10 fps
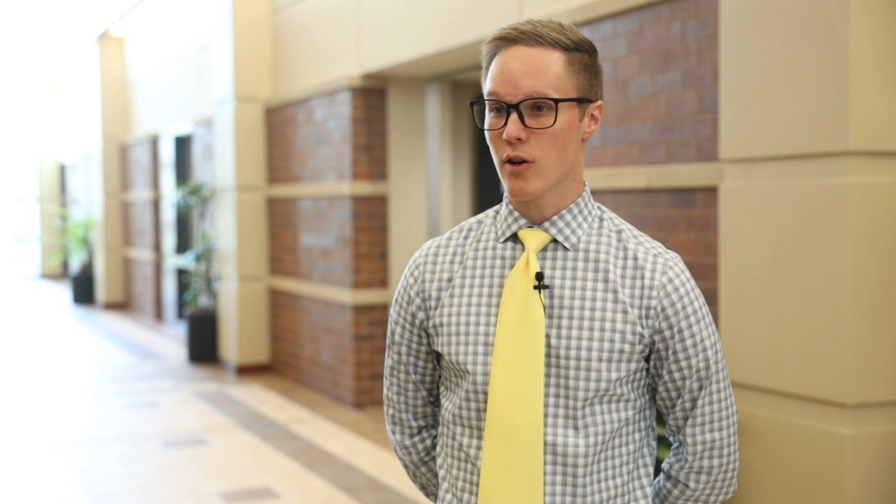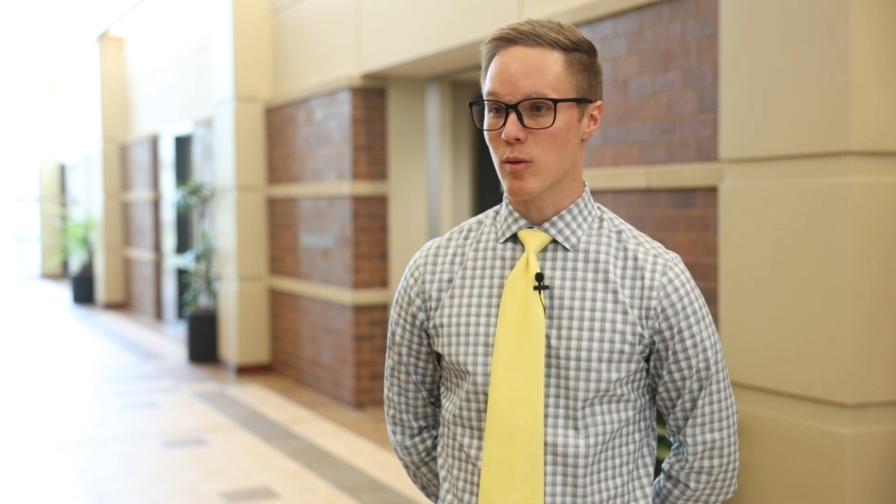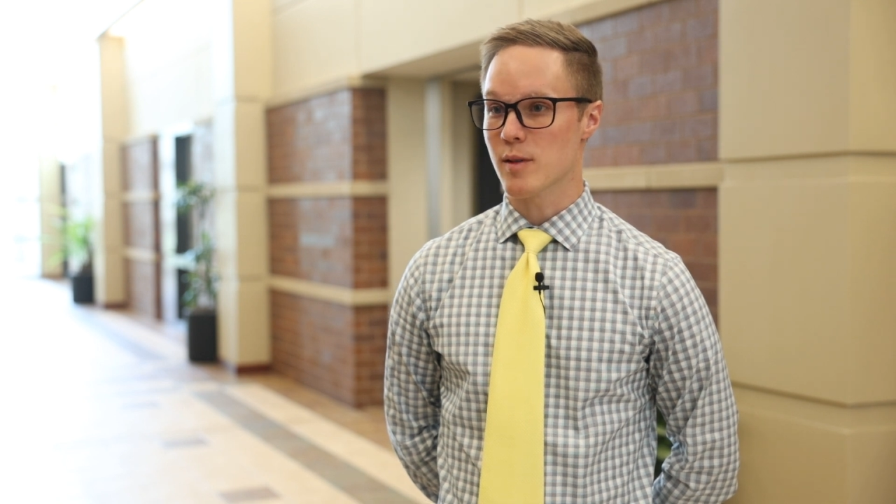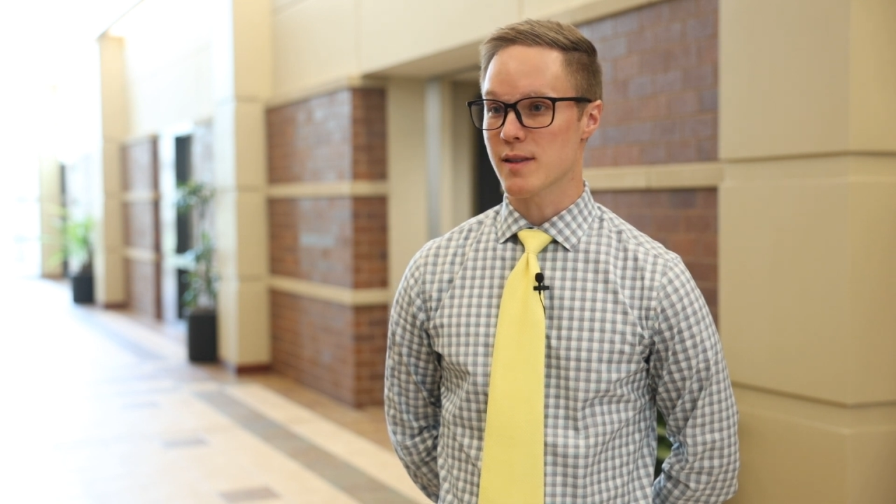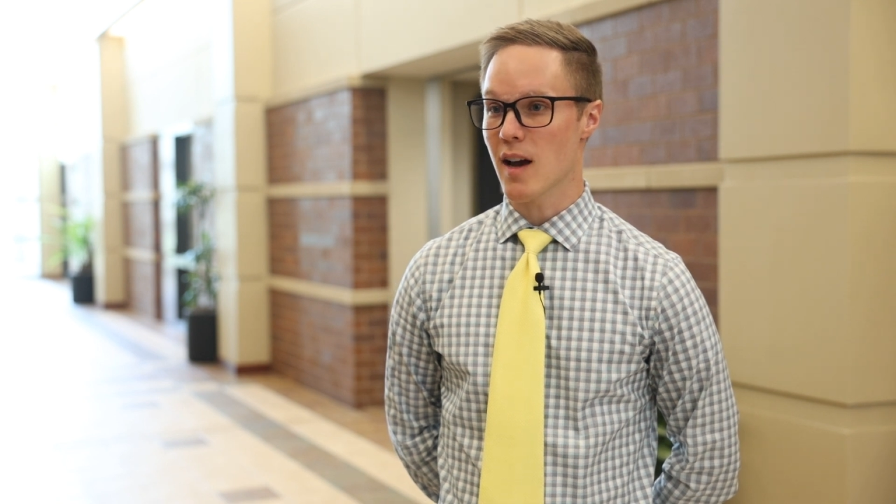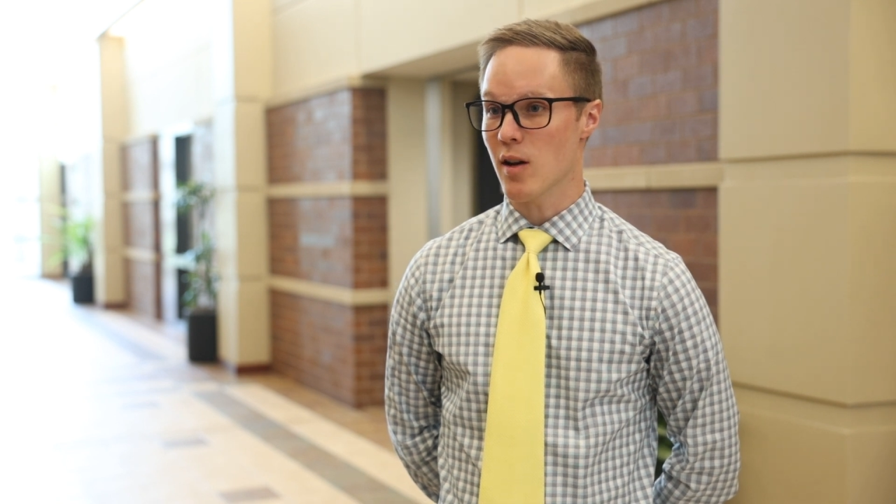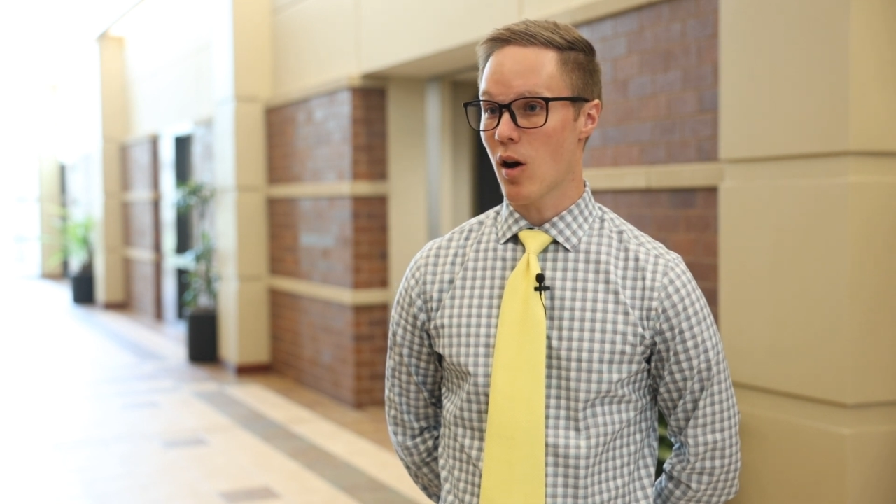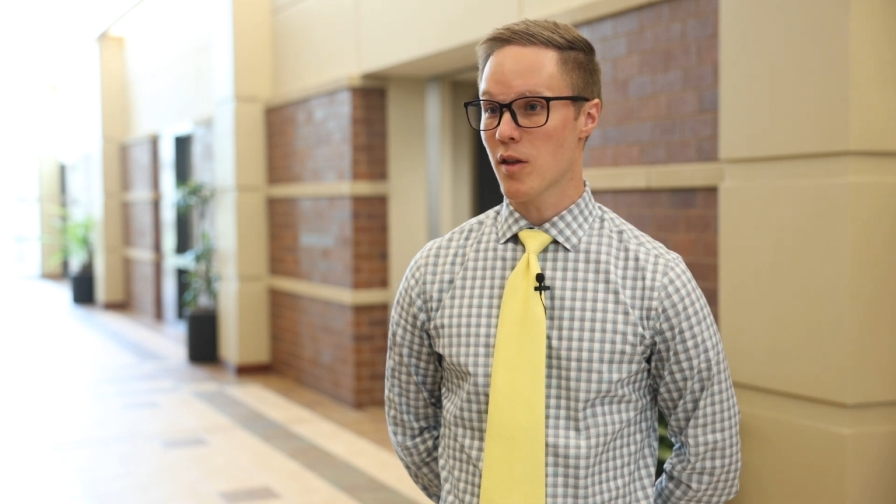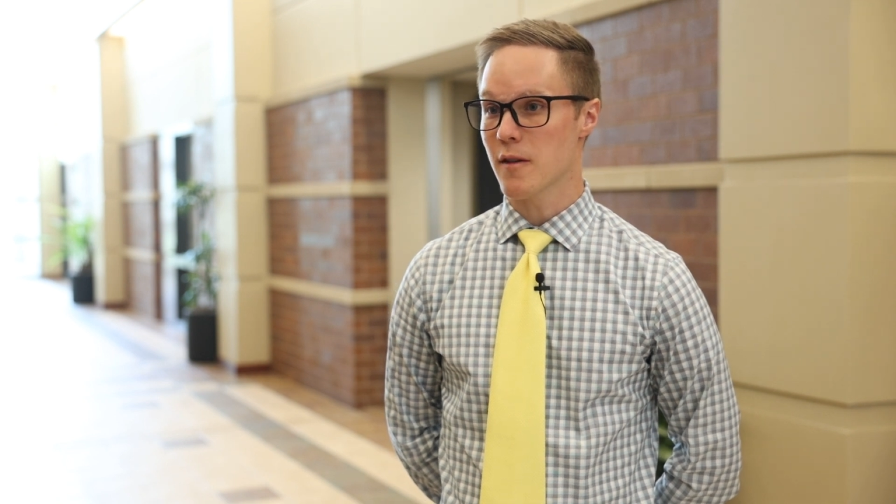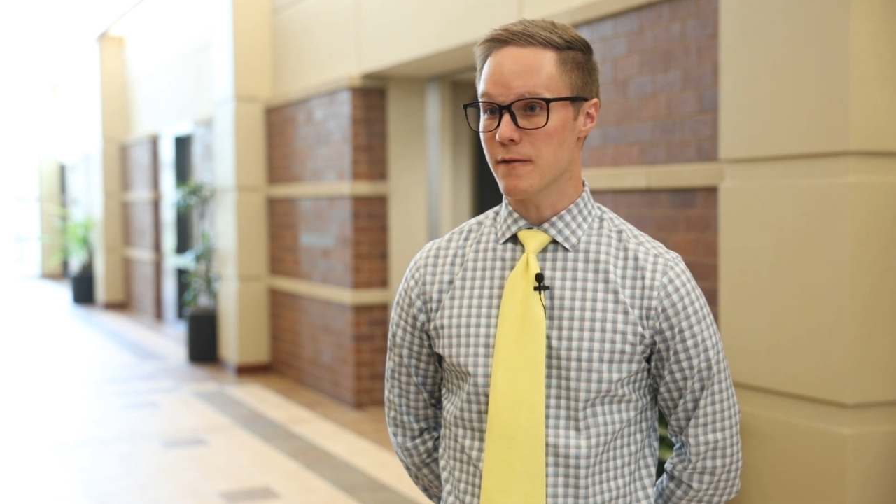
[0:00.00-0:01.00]
herbicide
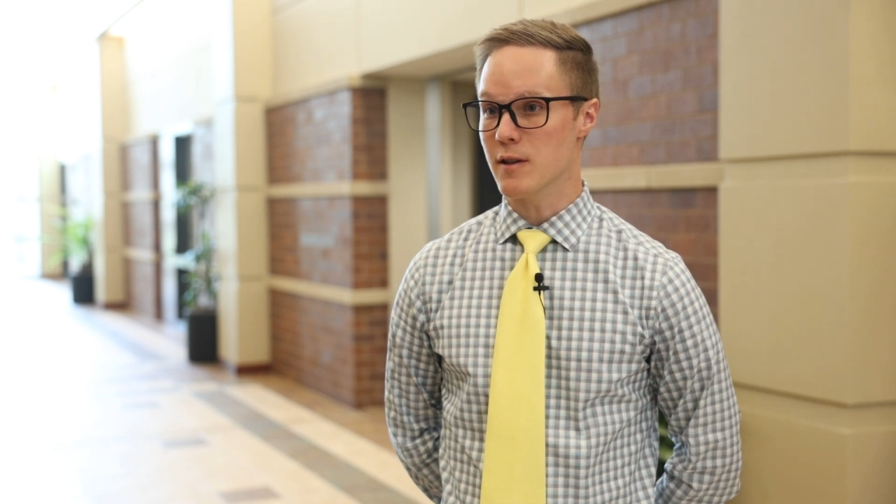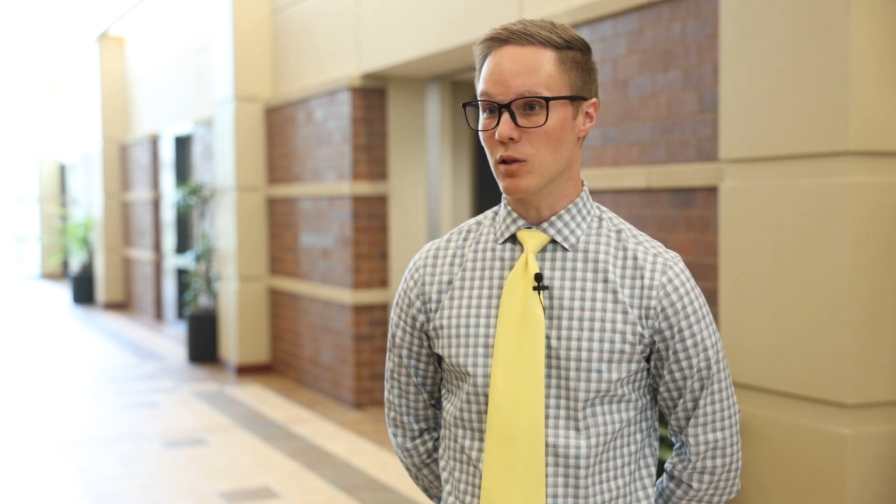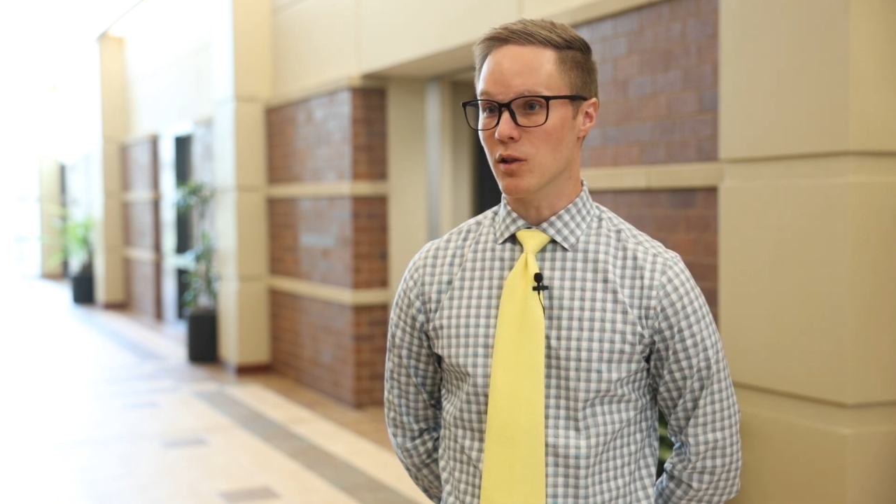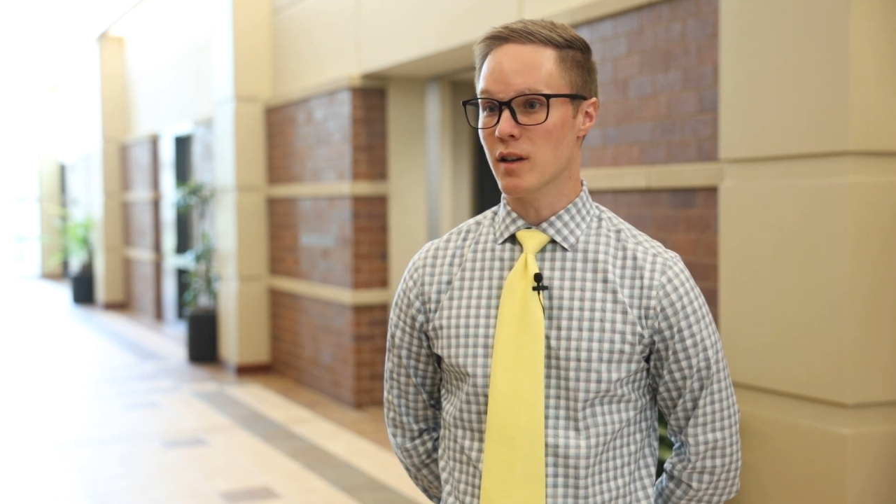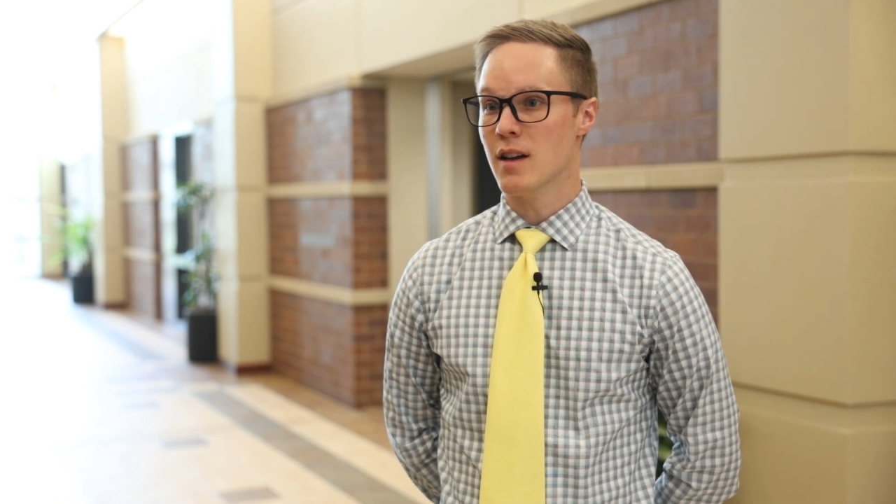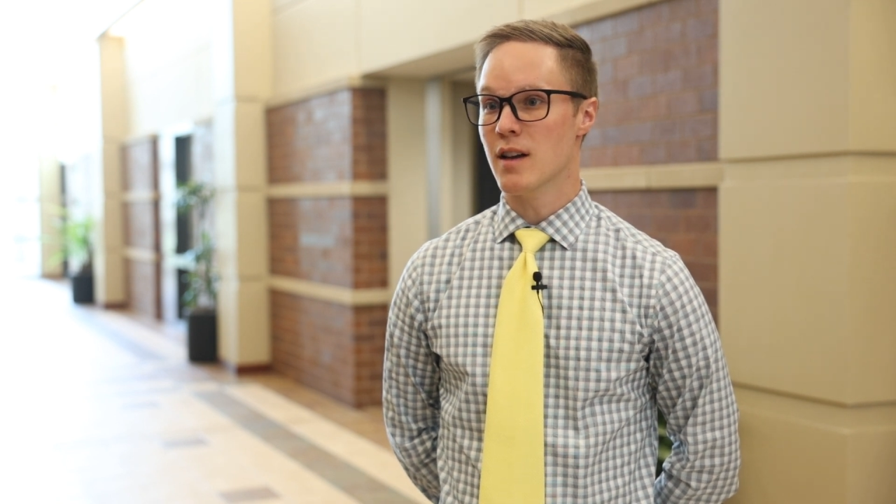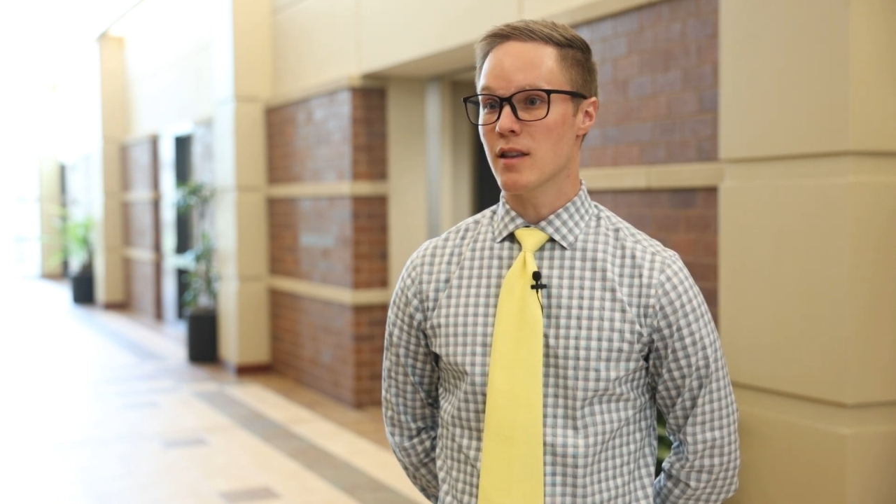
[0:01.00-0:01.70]
on the field,